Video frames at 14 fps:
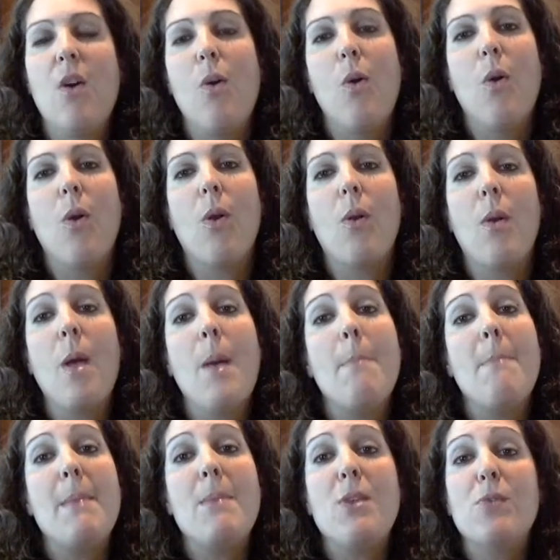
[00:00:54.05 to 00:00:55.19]
or
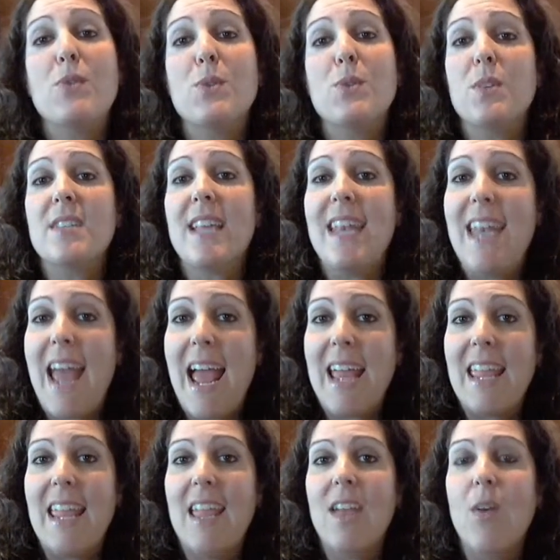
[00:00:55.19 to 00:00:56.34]
maybe resort to
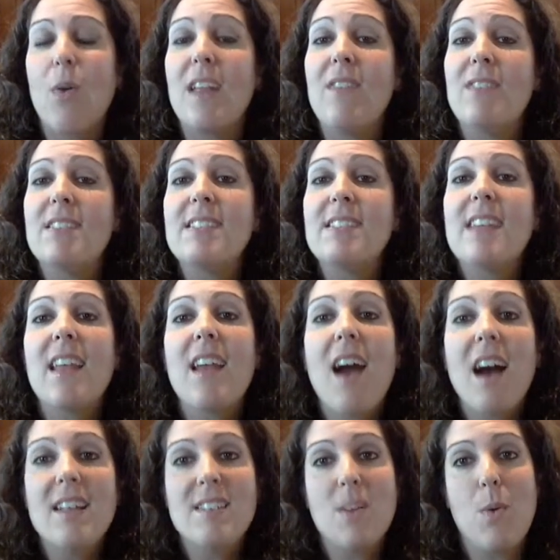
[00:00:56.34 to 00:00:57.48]
nagging or even setting
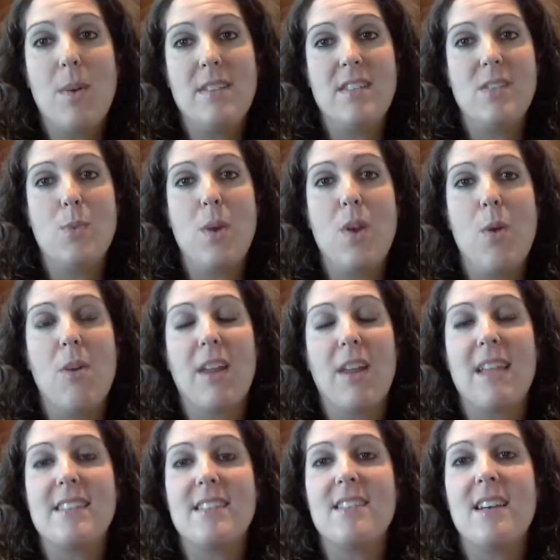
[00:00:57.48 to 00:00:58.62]
consequences when homework
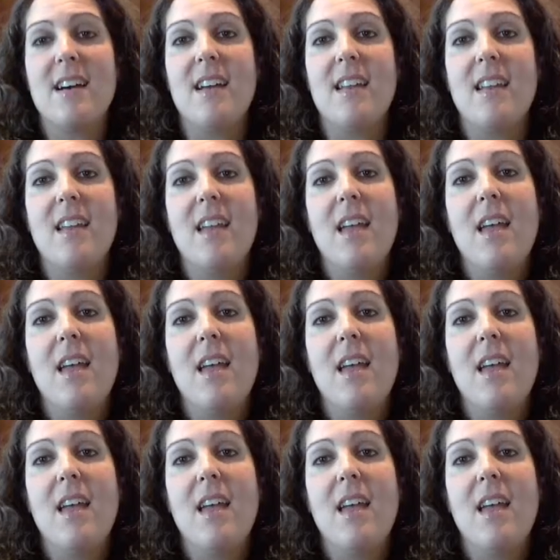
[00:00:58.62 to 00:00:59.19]
isn't done.